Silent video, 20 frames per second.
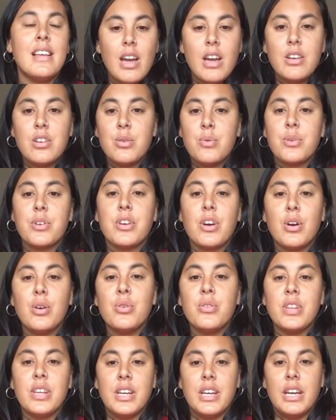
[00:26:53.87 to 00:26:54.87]
And you would go
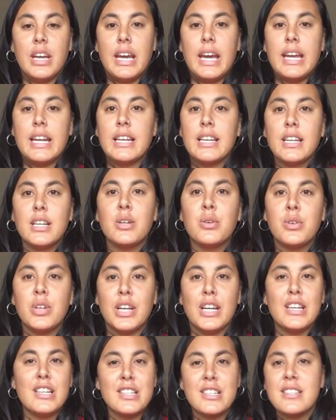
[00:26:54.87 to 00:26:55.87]
there and
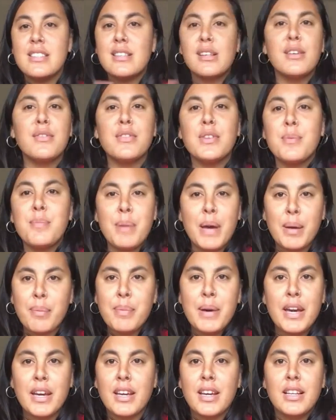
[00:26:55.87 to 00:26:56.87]
literally just live the
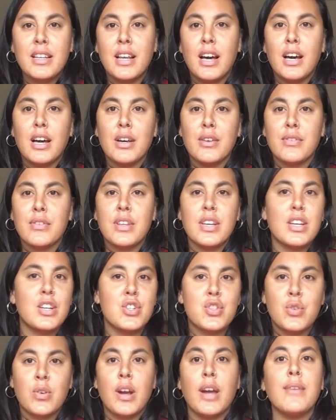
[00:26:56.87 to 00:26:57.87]
backpacker life, like,
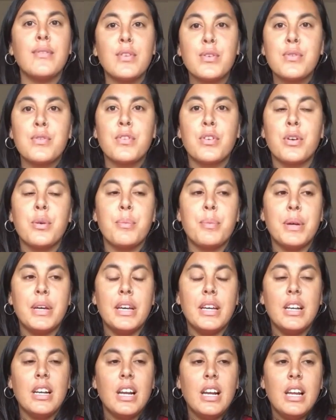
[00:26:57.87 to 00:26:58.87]
travel for a
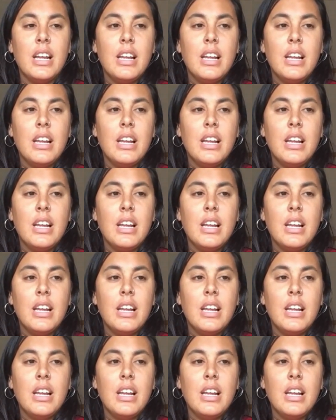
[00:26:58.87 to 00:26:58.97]
bit.